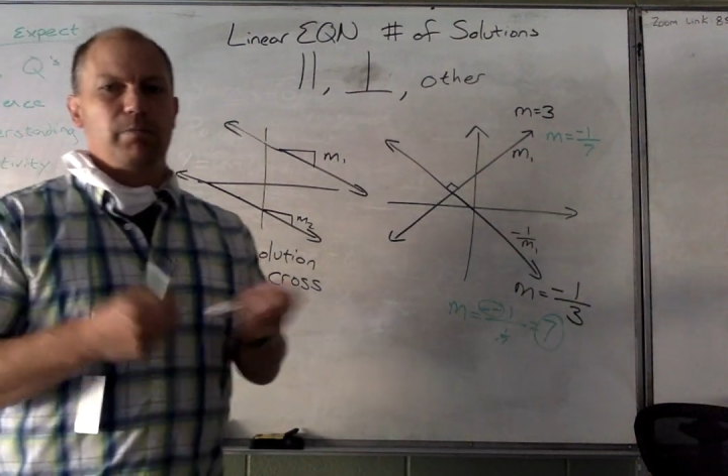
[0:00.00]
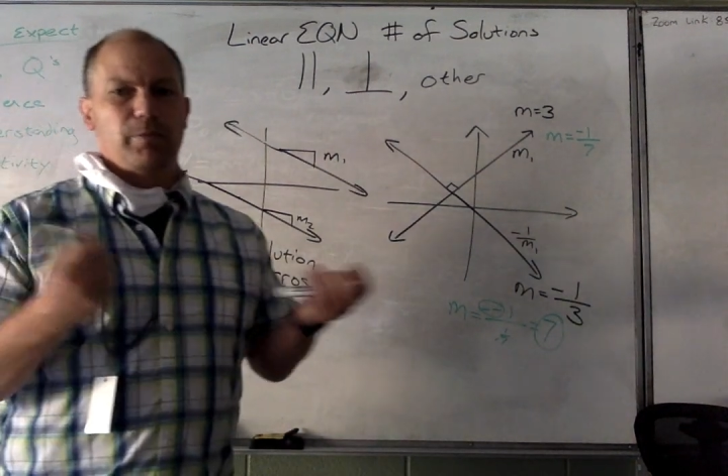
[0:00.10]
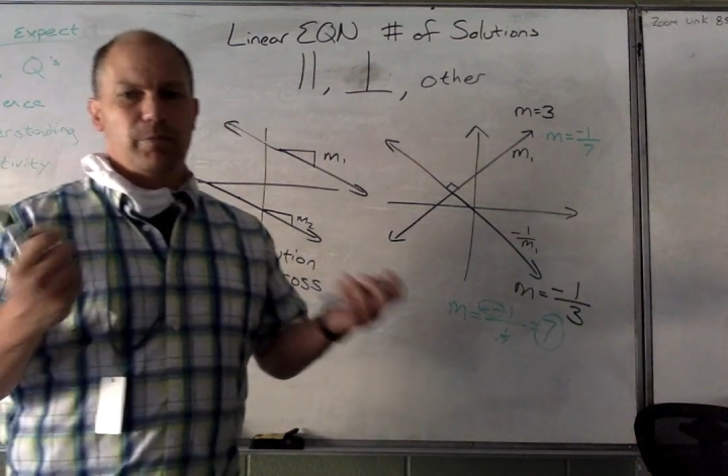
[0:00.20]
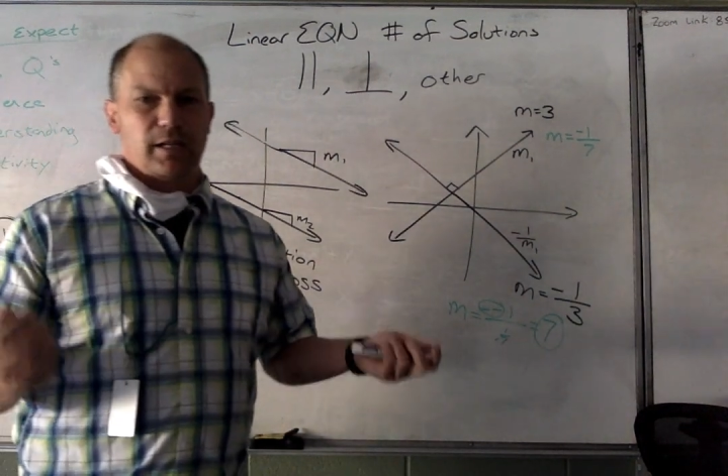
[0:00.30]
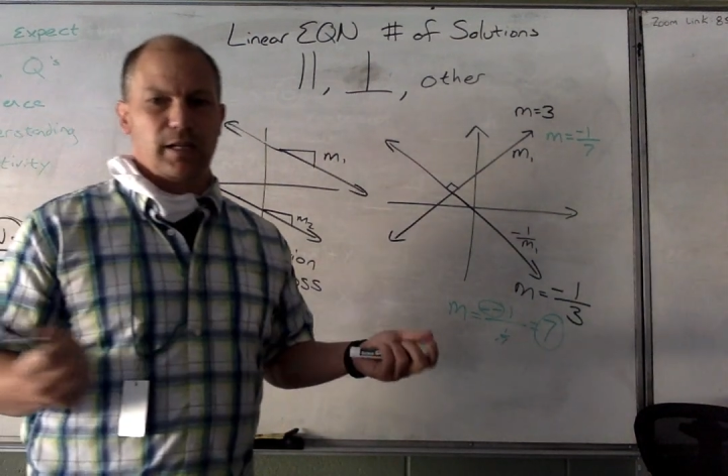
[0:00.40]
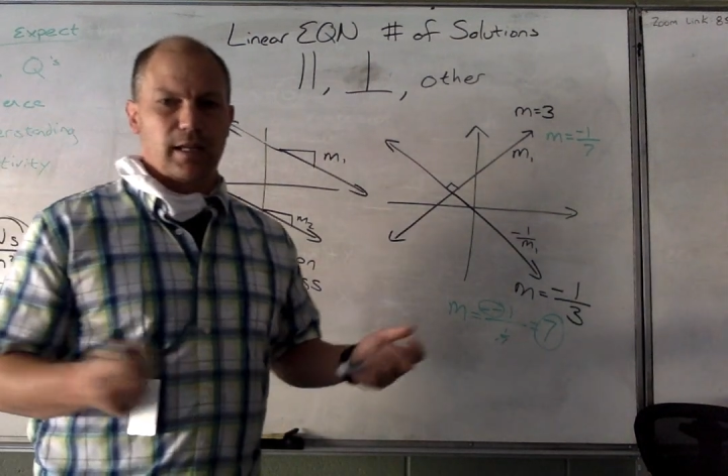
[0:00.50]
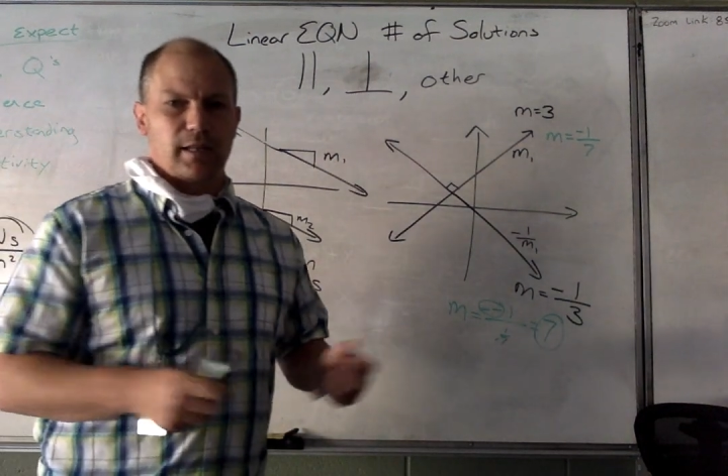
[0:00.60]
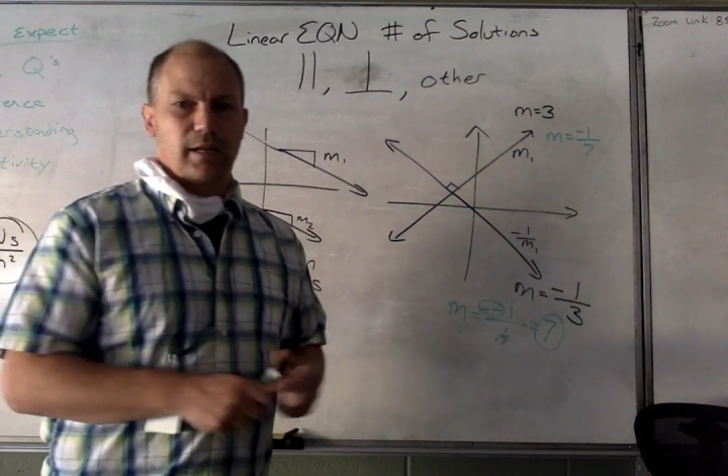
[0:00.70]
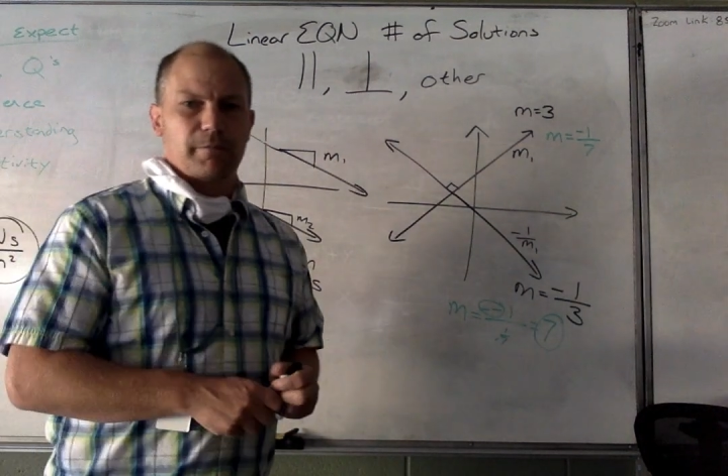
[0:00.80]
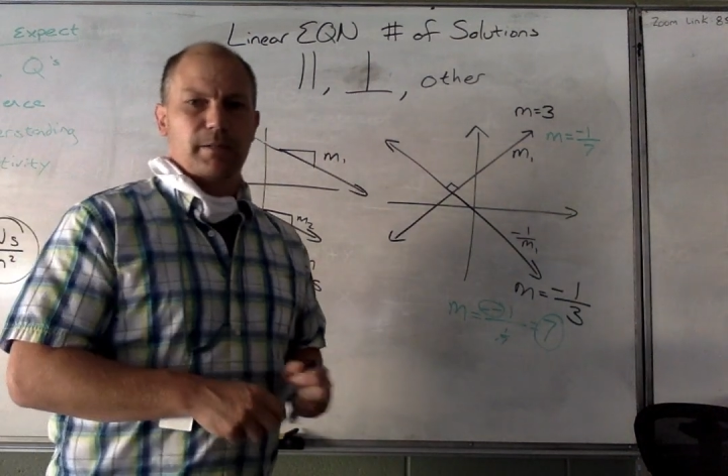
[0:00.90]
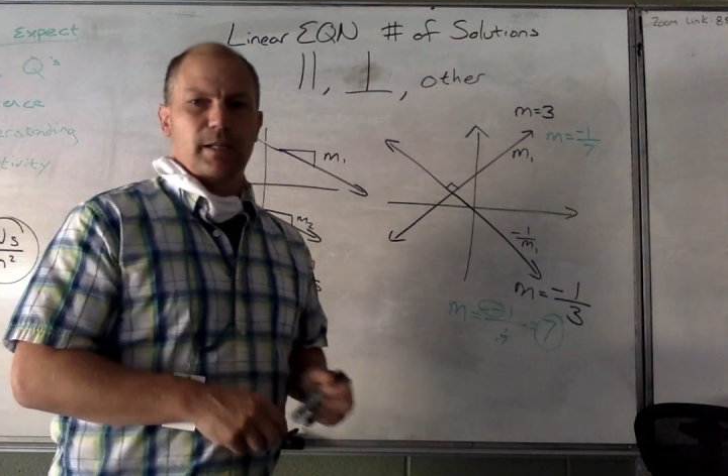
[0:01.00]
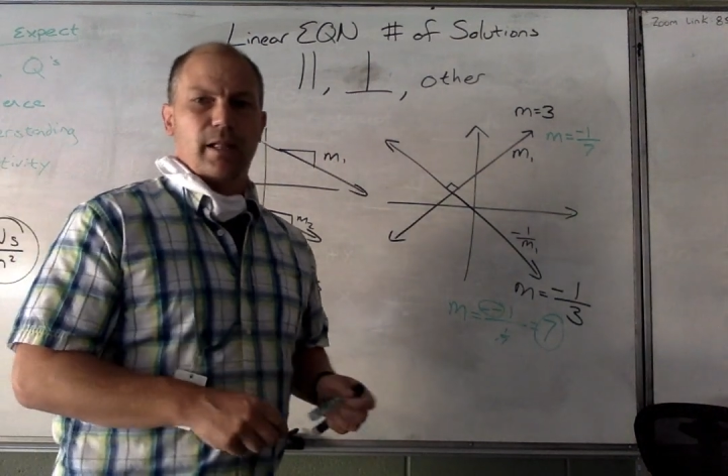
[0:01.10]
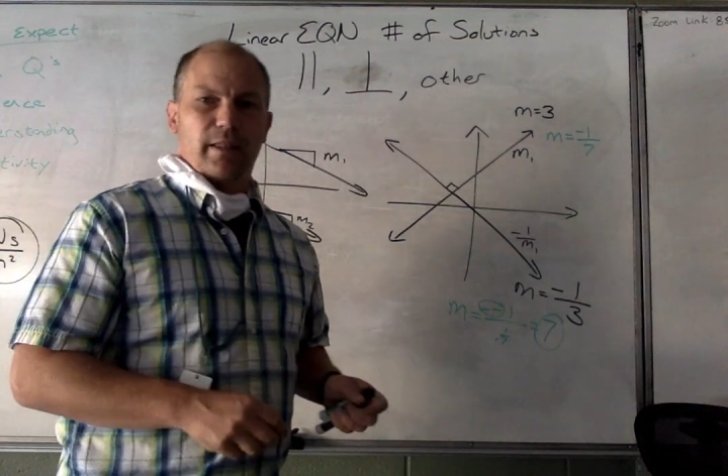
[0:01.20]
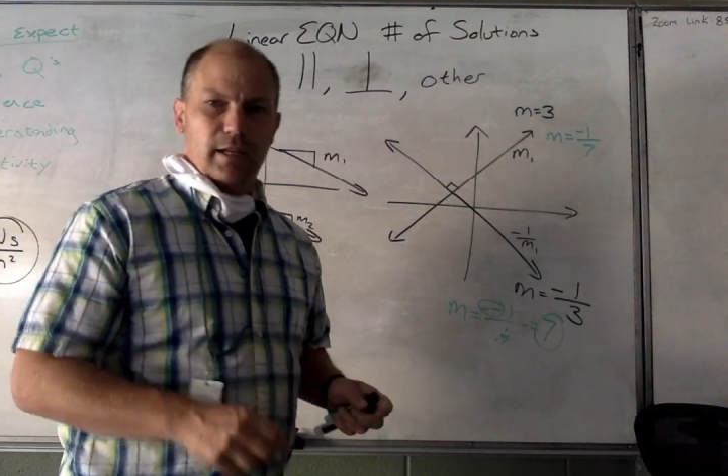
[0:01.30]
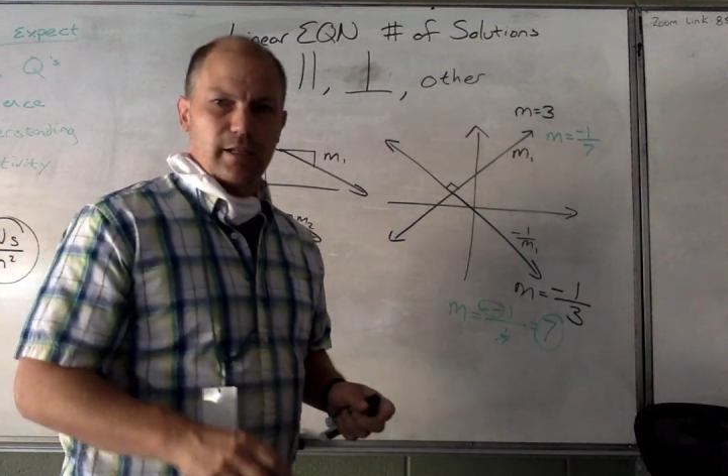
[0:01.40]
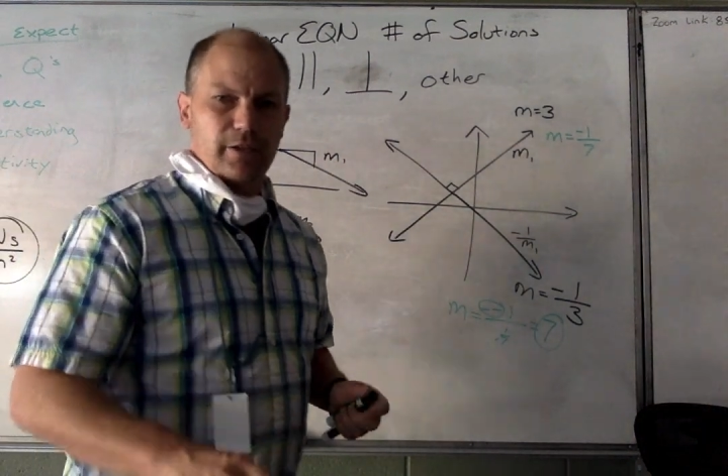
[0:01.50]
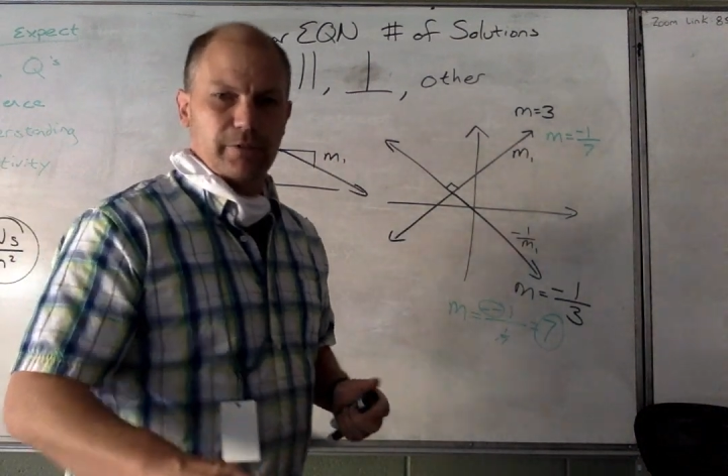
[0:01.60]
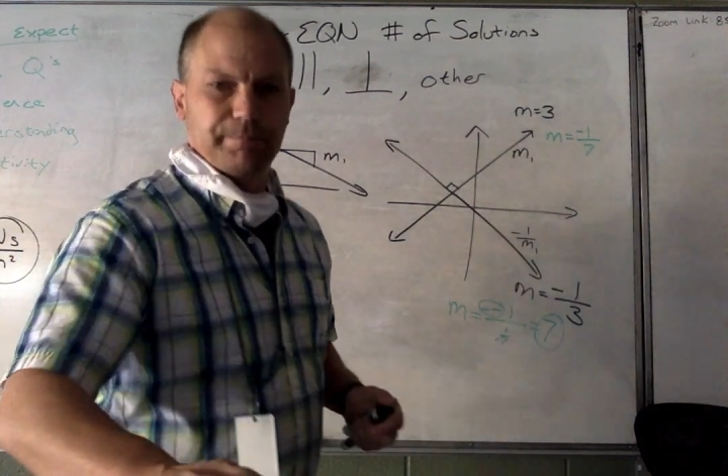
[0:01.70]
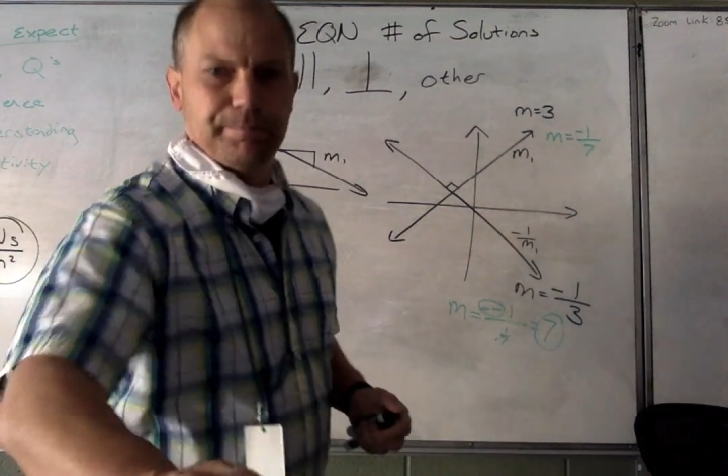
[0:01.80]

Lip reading: but we can get there. Thank you.